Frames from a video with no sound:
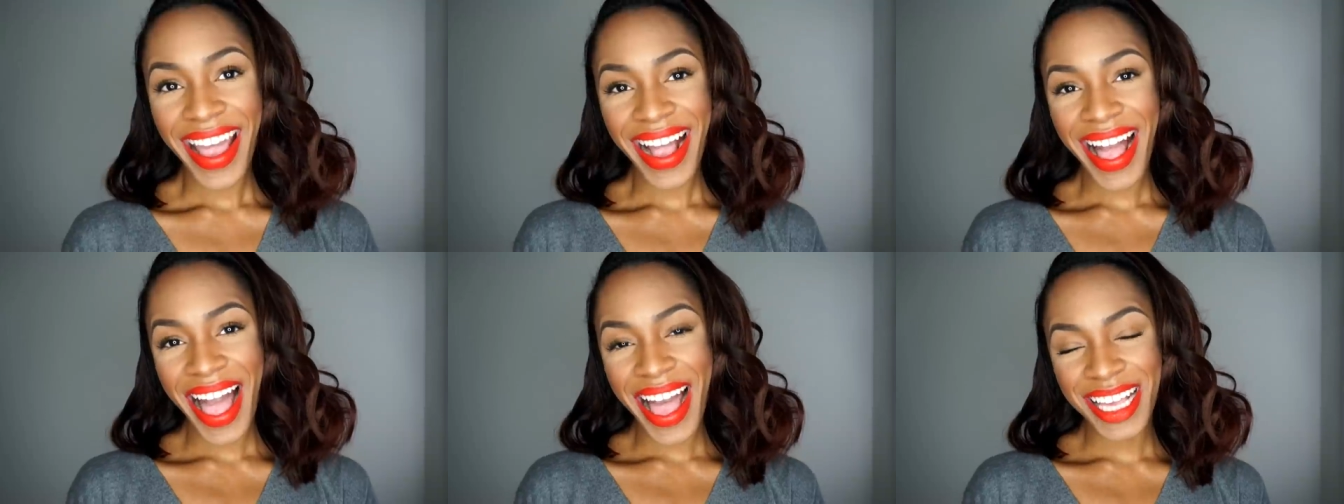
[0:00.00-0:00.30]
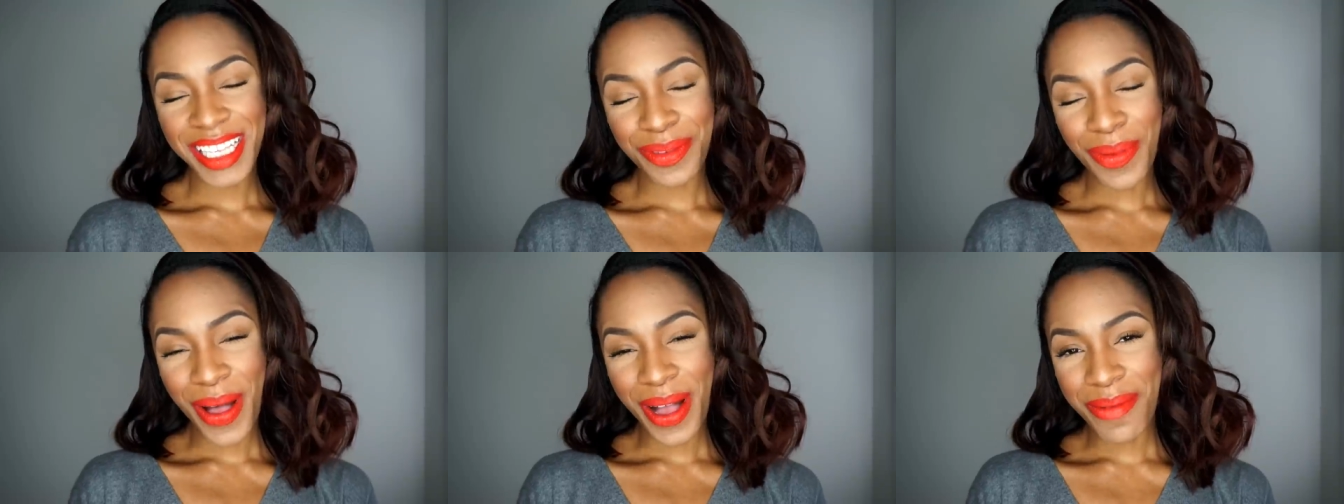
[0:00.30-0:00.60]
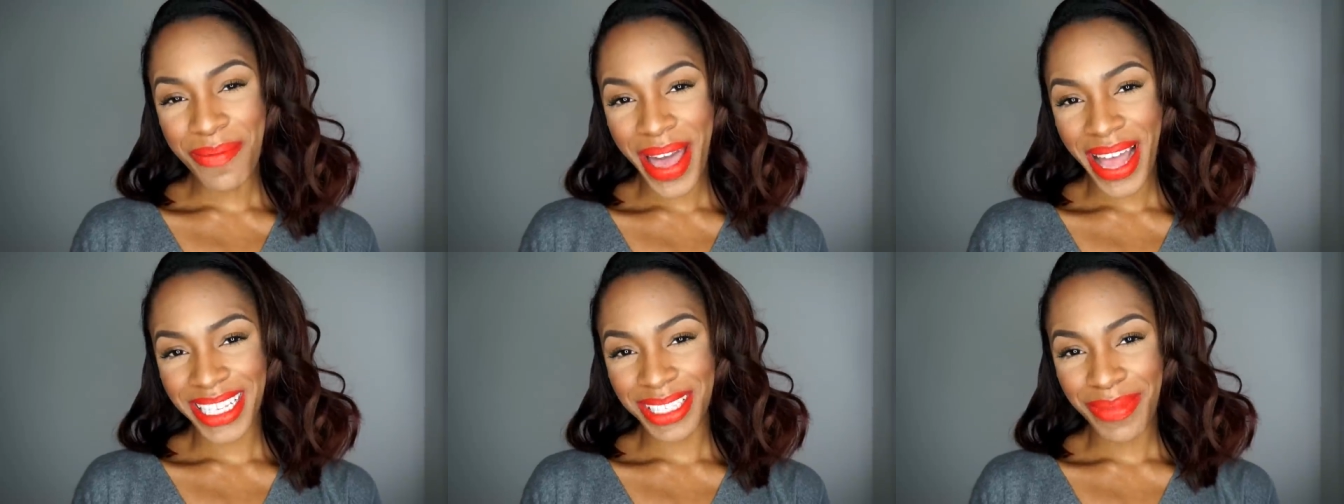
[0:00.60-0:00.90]
Hey guys,
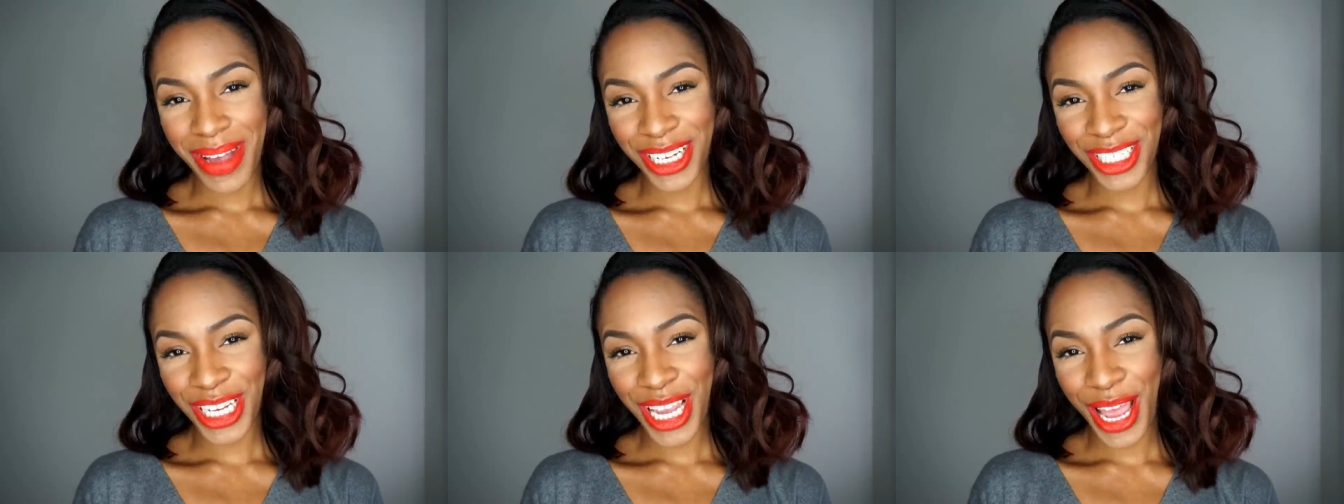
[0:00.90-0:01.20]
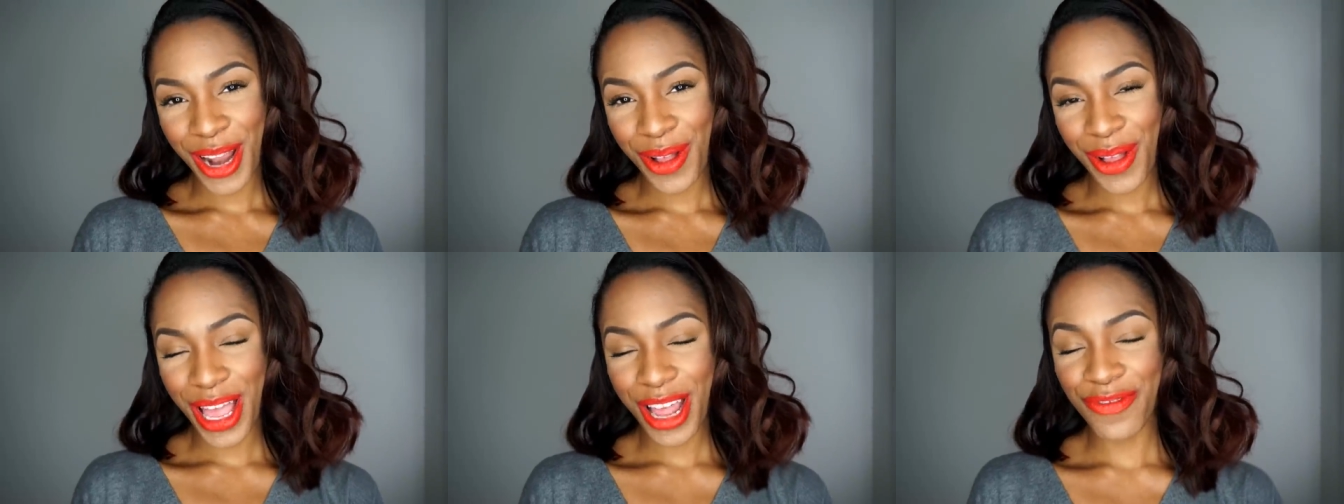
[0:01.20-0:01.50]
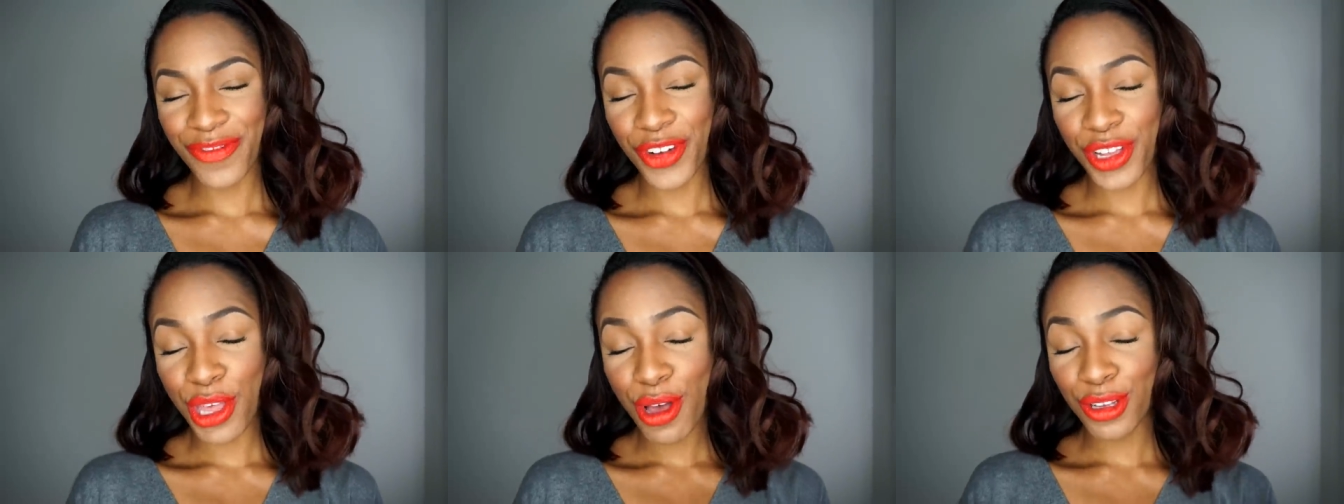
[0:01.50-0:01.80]
welcome back to my channel
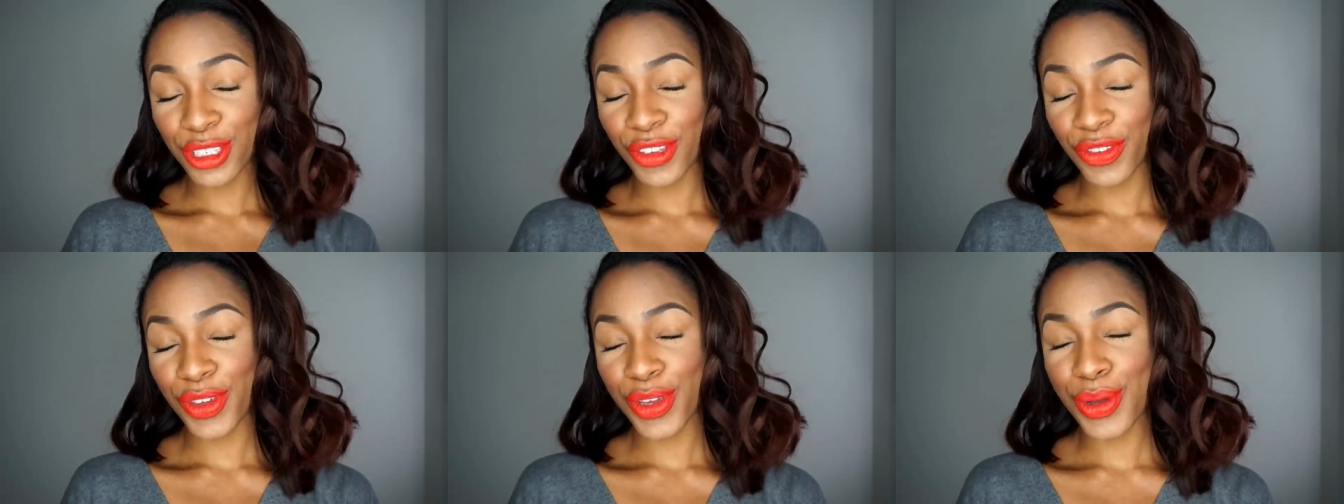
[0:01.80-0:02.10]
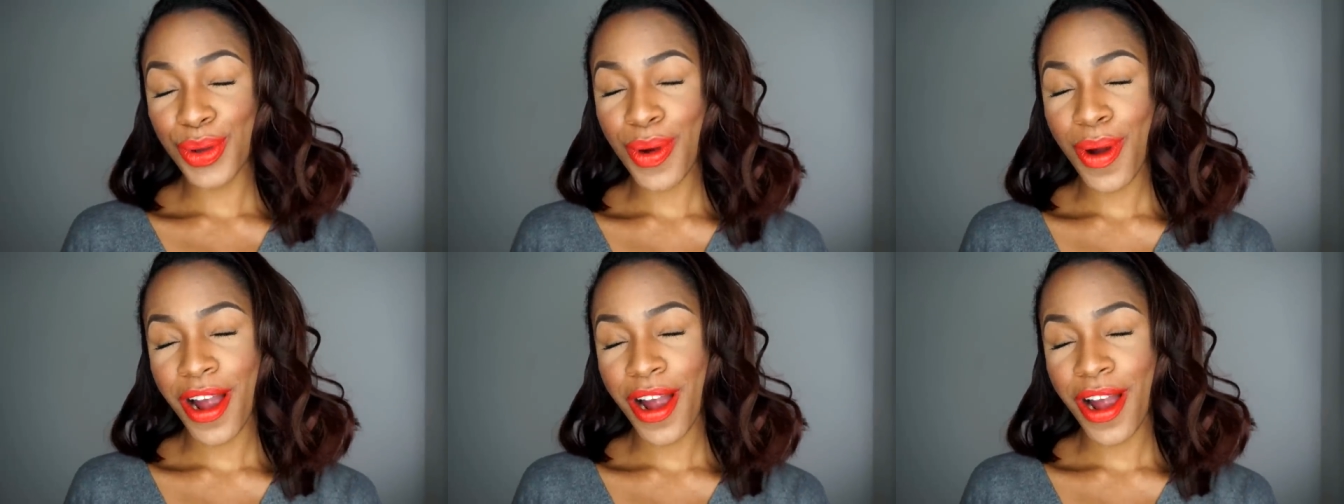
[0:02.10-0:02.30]
and for those of you